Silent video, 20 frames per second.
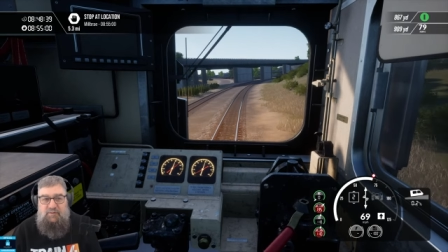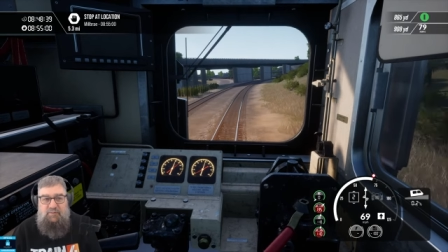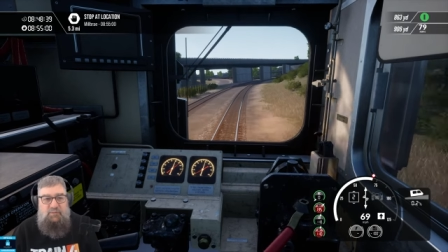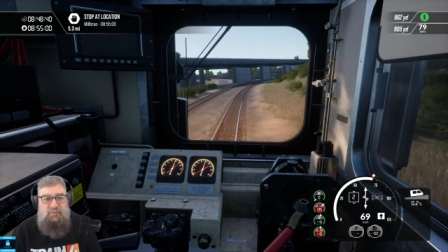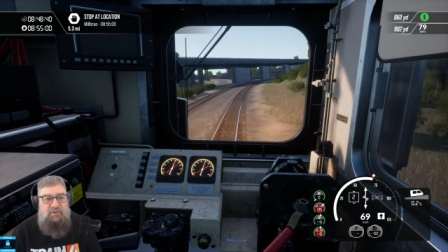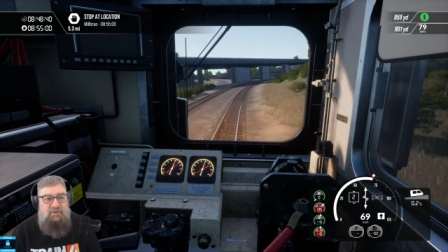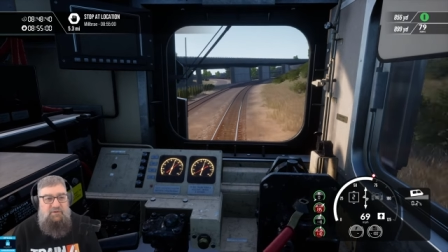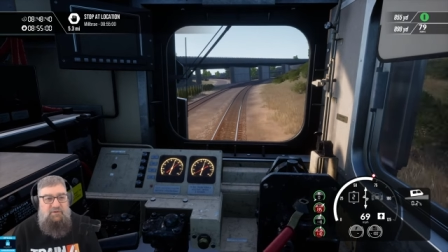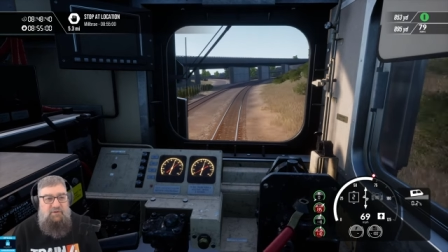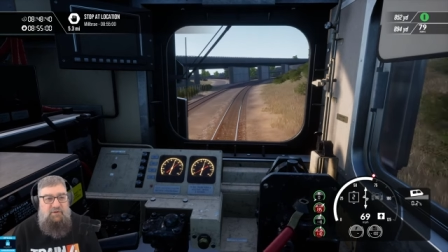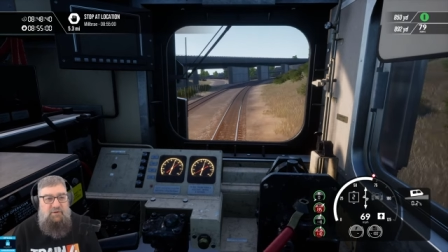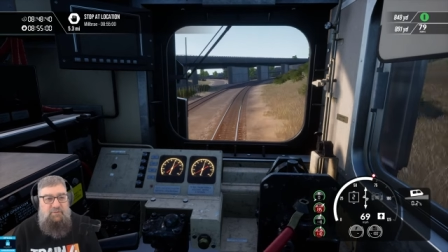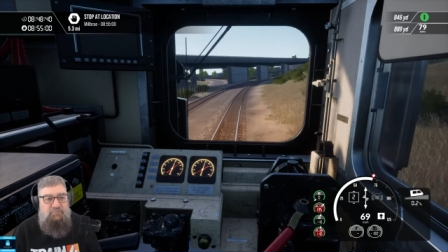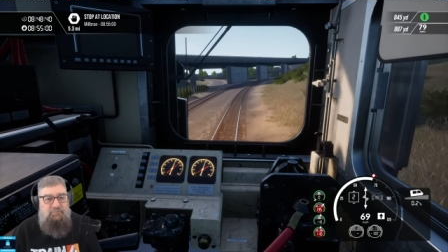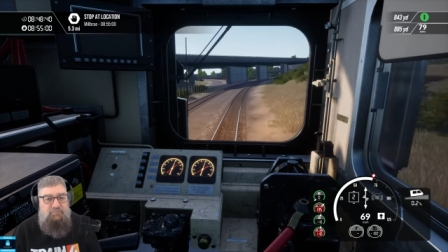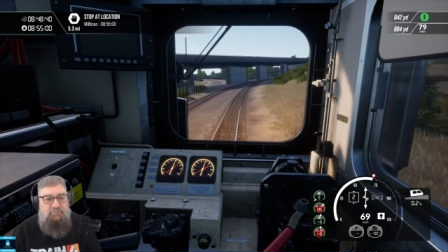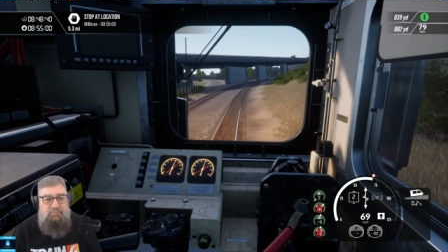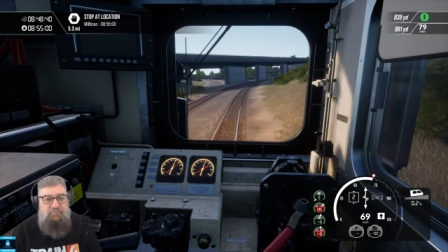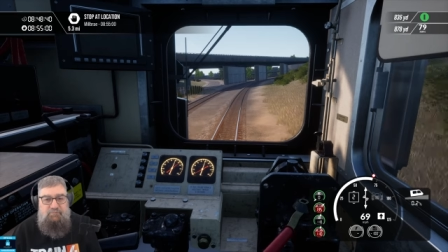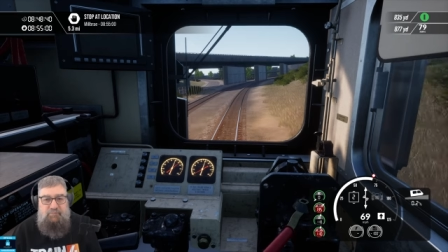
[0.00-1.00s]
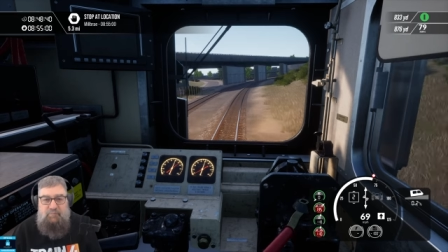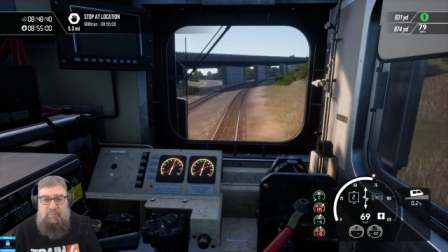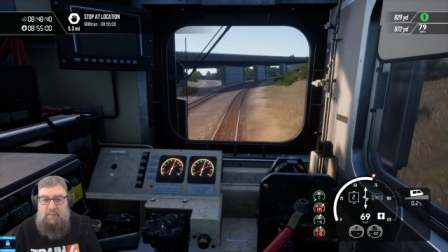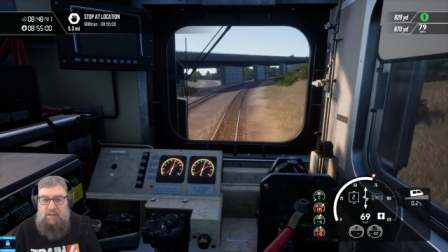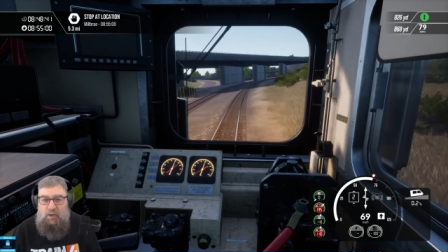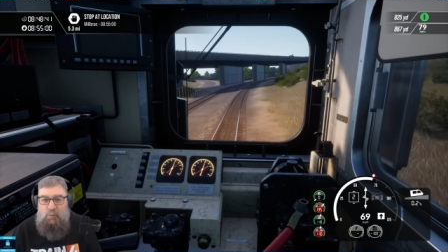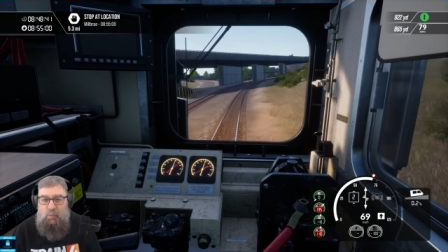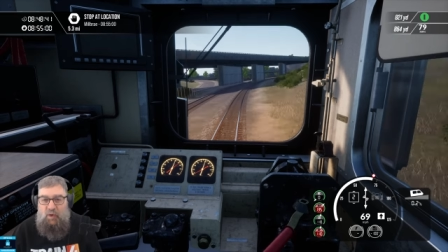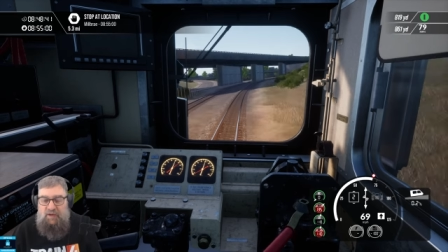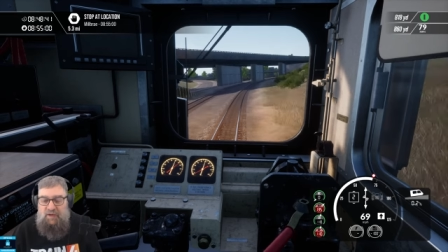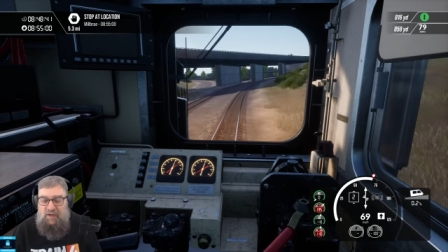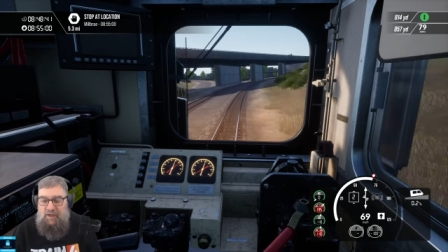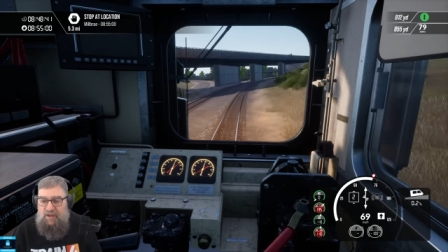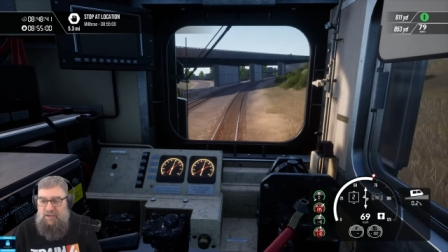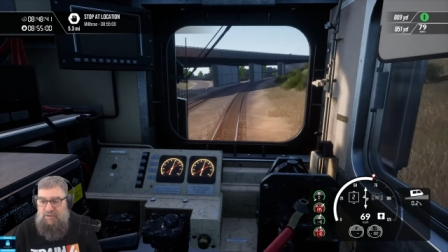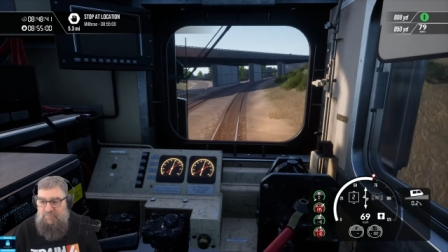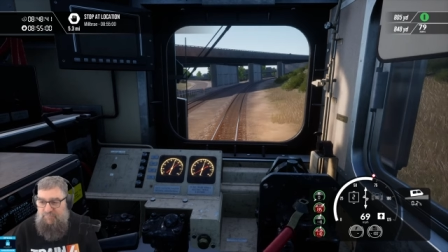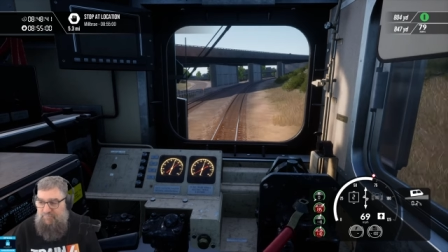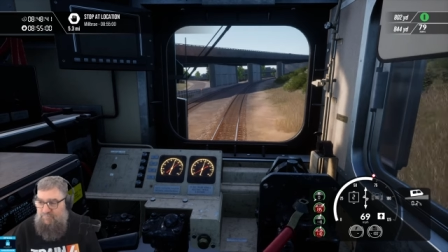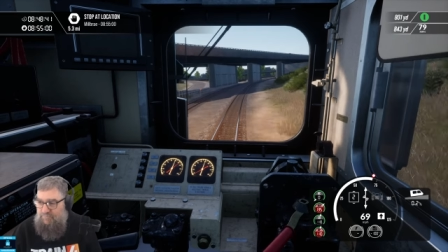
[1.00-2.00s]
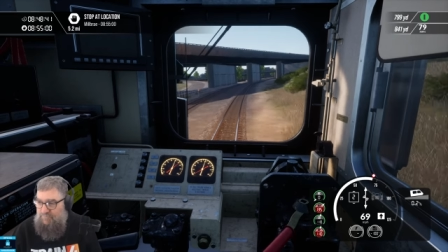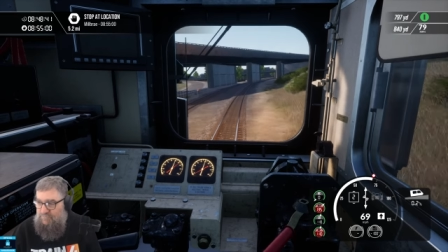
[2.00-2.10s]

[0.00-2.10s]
But one day.